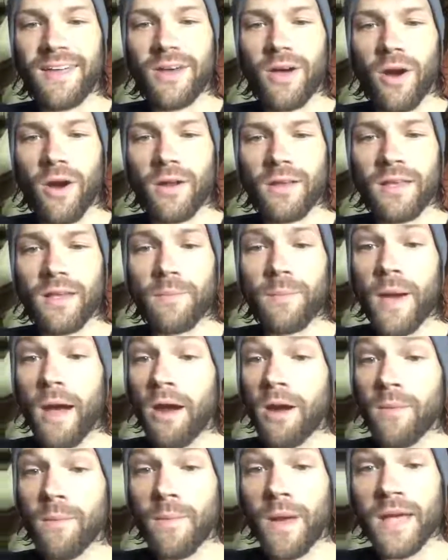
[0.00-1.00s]
Carly
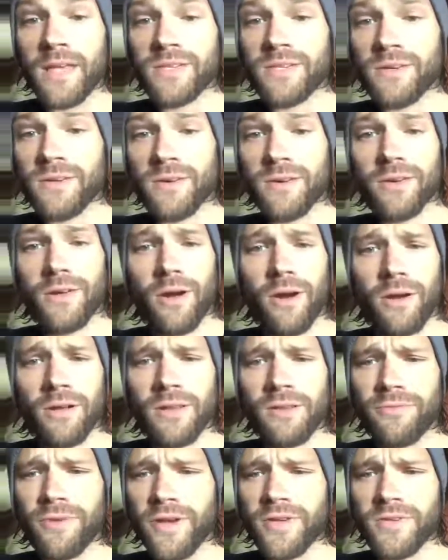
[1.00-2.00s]
Bauermeister.
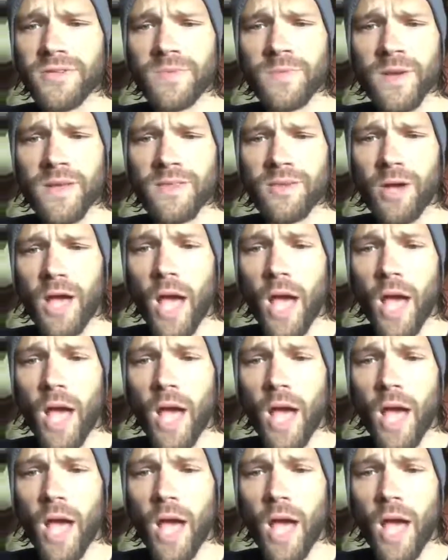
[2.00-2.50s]
Carlin Fraser-Smith.